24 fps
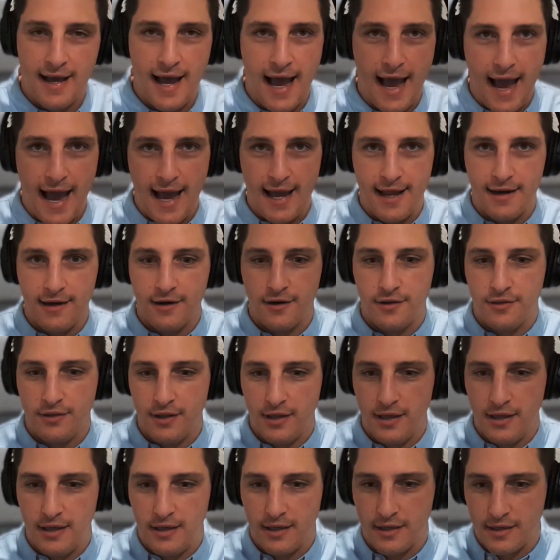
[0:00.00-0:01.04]
and
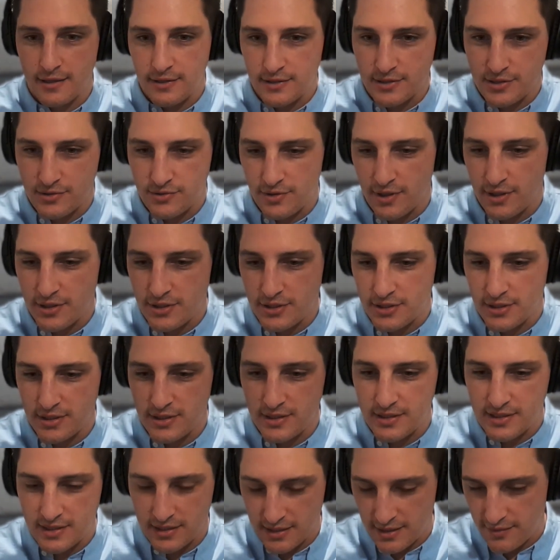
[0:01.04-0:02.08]
the
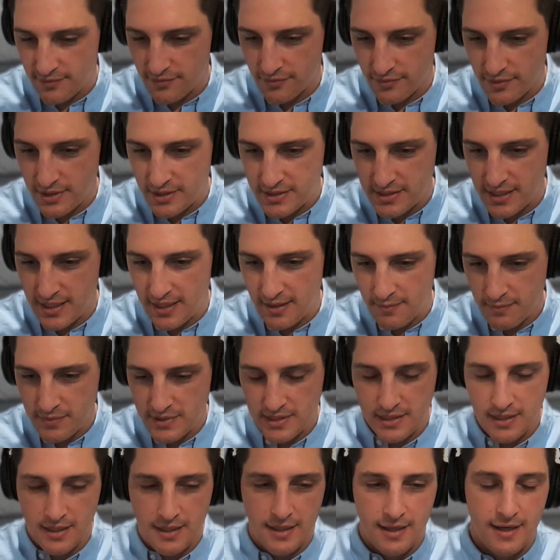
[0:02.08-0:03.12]
construction delivery teams,